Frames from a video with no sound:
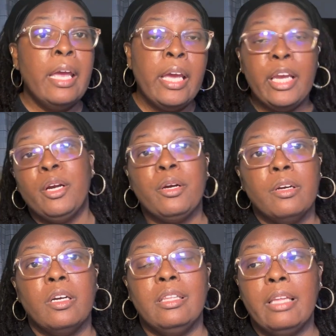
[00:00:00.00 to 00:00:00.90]

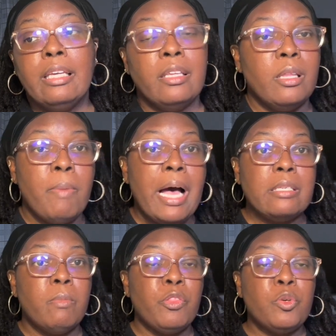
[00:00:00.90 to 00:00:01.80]
Here lately, the
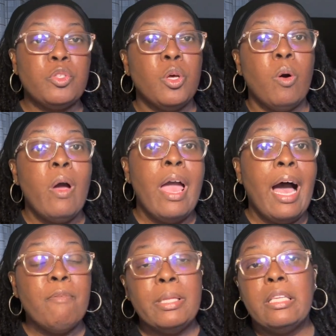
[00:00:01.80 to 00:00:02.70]
past month or so,
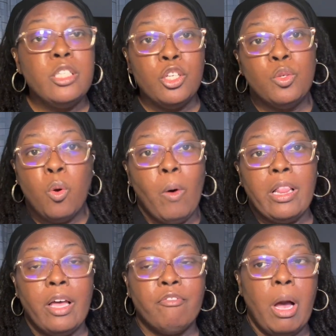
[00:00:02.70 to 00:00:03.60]
I've been listening to it while
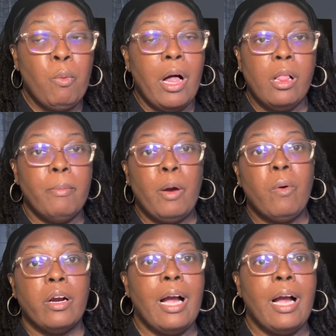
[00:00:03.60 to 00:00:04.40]
I while I'm at work.